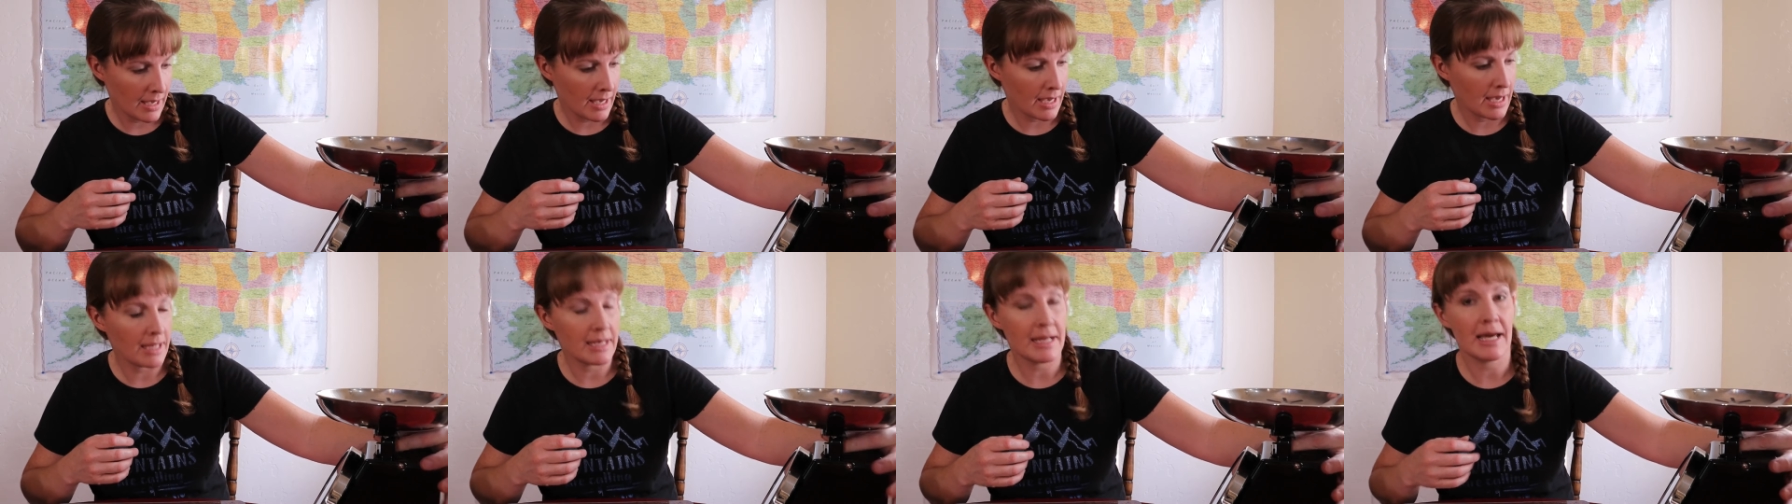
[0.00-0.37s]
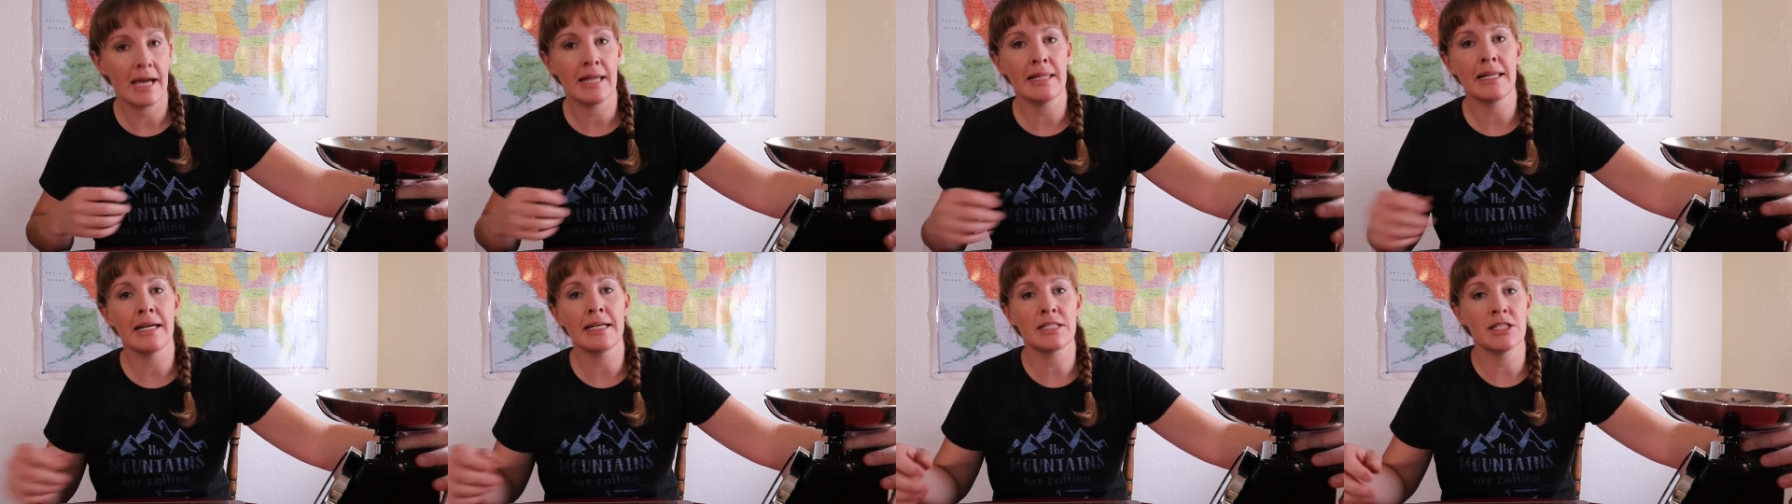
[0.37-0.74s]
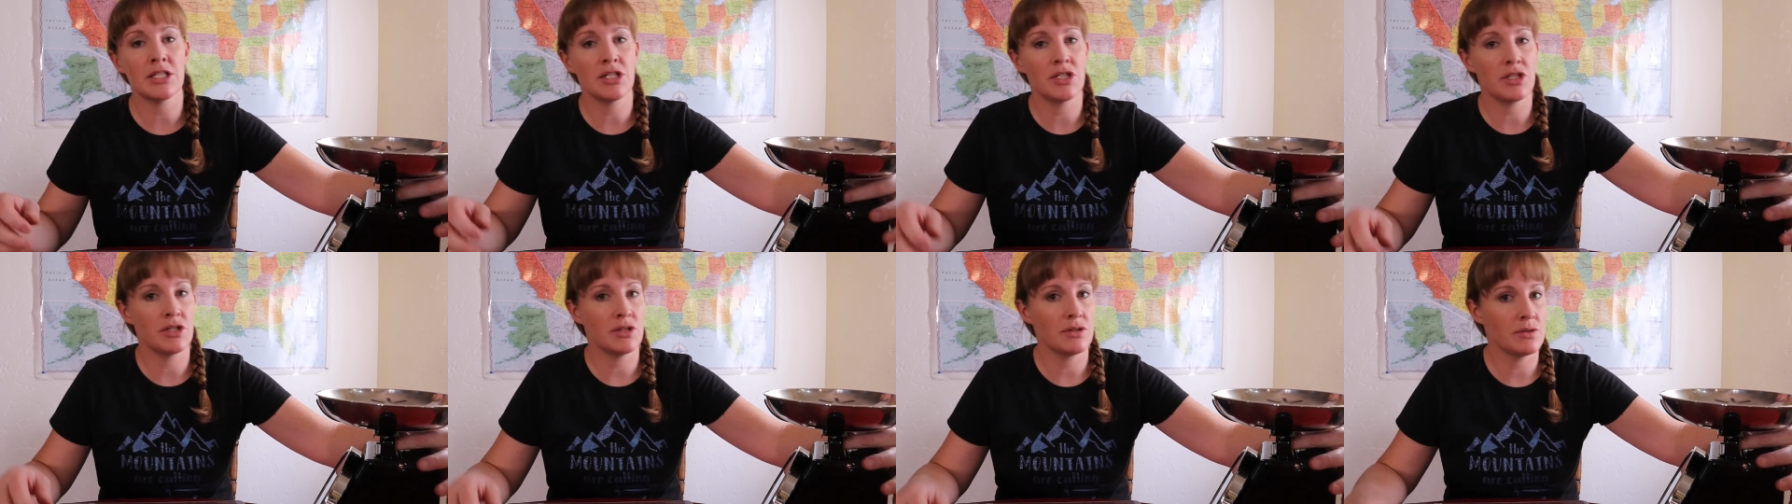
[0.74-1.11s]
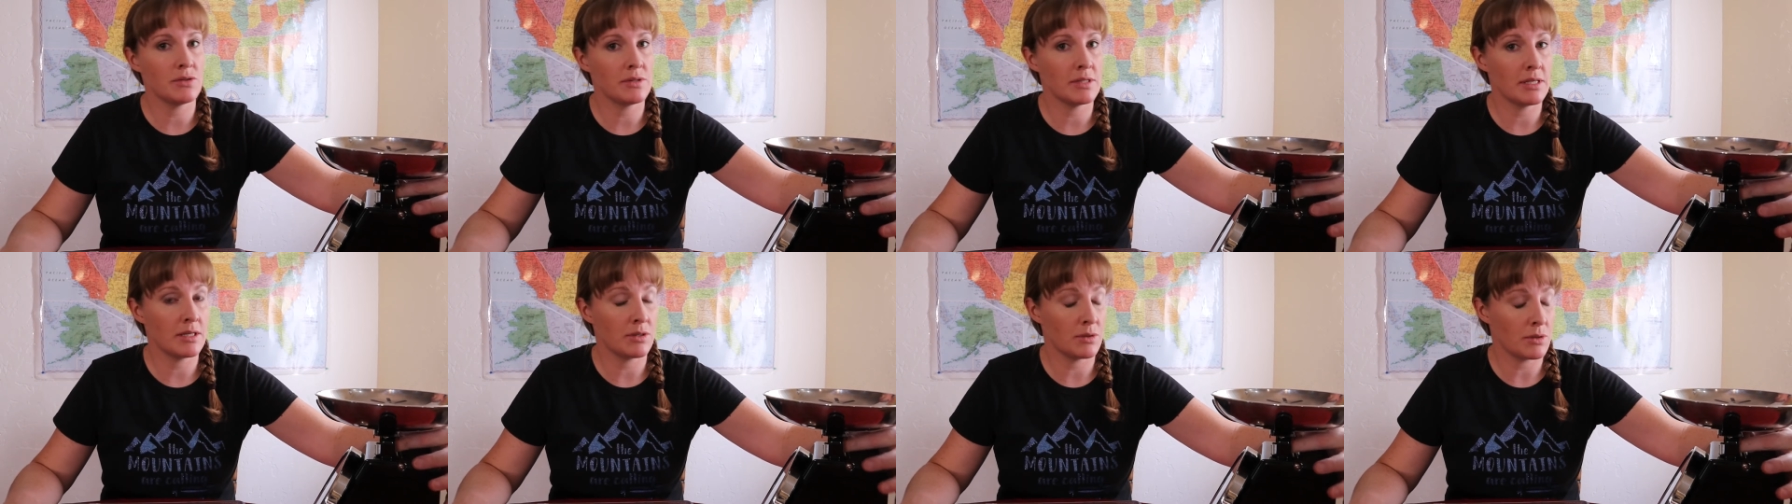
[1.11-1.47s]
And I like to
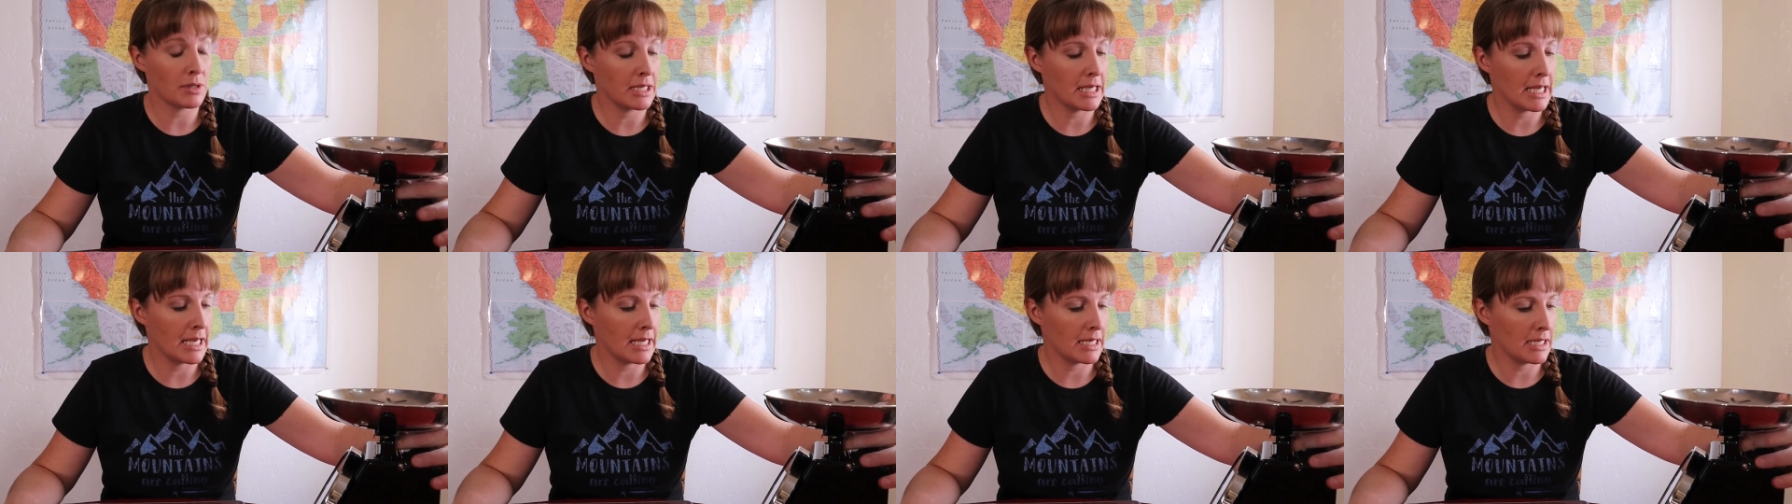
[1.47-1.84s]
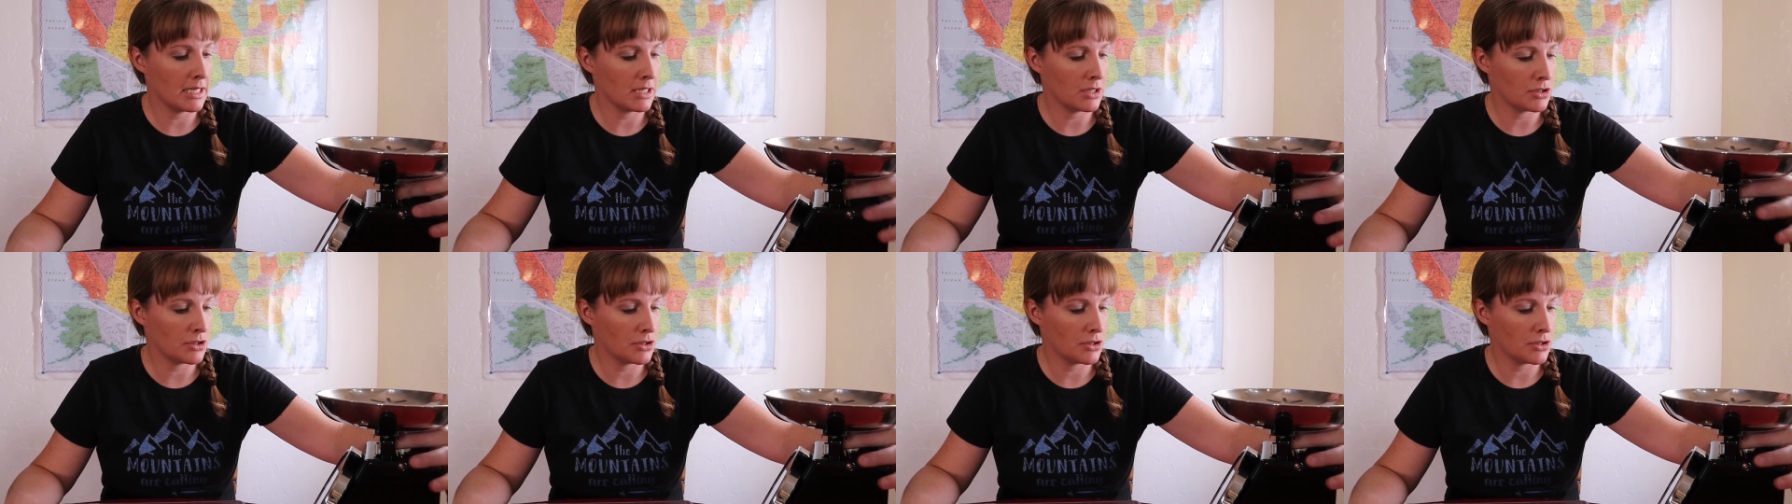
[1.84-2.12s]
use an organic